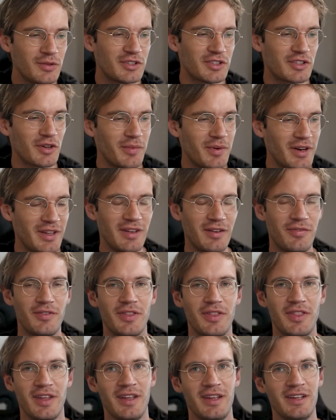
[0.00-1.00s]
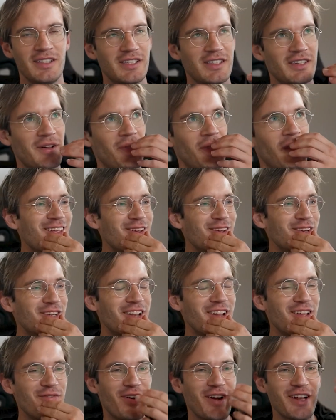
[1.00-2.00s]
being said, it's hard to
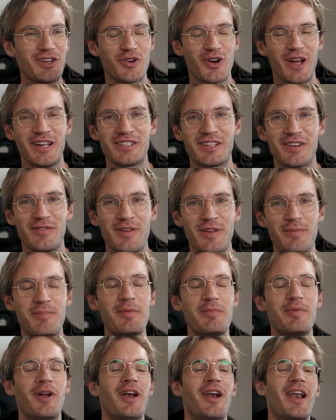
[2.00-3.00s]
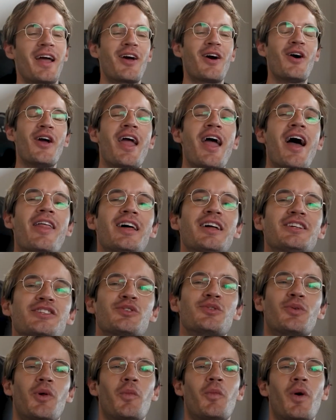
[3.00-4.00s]
stick through that because, like the earlier point
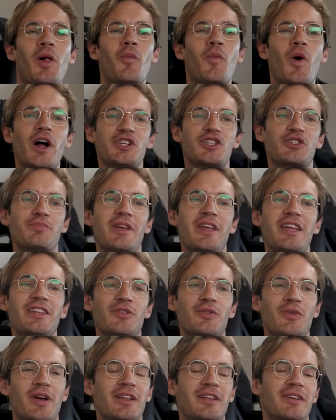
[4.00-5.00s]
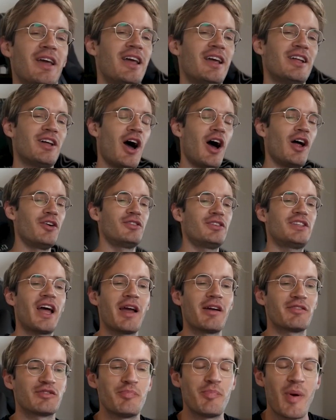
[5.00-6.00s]
mentioned, we like to take the path of least